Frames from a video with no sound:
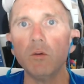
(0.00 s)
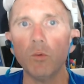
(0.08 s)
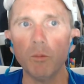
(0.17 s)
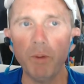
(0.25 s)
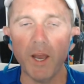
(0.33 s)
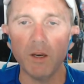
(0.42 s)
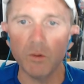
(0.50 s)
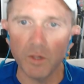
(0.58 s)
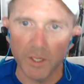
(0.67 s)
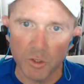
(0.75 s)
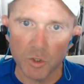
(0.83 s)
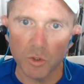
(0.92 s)
Well, patent
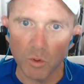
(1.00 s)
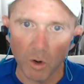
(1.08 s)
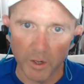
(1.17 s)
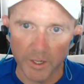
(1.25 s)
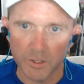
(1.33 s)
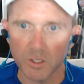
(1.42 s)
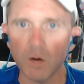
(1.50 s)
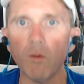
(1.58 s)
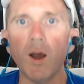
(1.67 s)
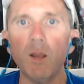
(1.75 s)
issued on SRI,